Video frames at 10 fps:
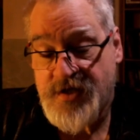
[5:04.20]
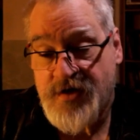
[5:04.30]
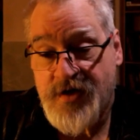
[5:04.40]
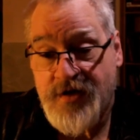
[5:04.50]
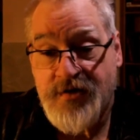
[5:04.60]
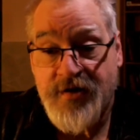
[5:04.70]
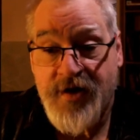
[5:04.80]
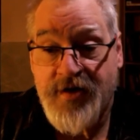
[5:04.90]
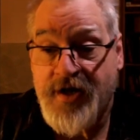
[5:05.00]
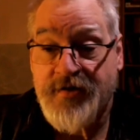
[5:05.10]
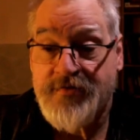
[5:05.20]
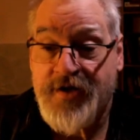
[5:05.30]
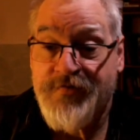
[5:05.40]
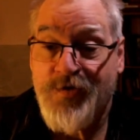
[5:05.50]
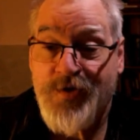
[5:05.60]
on a deck
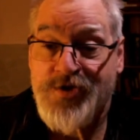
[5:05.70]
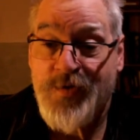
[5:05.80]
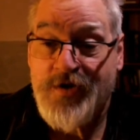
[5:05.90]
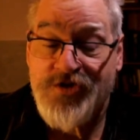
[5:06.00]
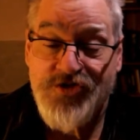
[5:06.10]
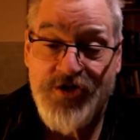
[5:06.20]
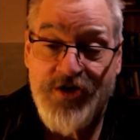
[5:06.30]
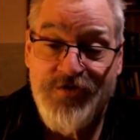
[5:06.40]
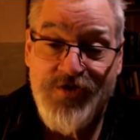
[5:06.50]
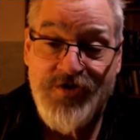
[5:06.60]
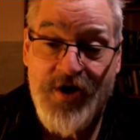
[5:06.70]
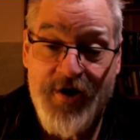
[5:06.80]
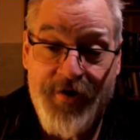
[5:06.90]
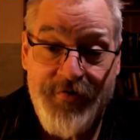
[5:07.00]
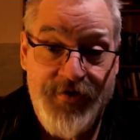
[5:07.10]
every once in a while and just stare out in the sky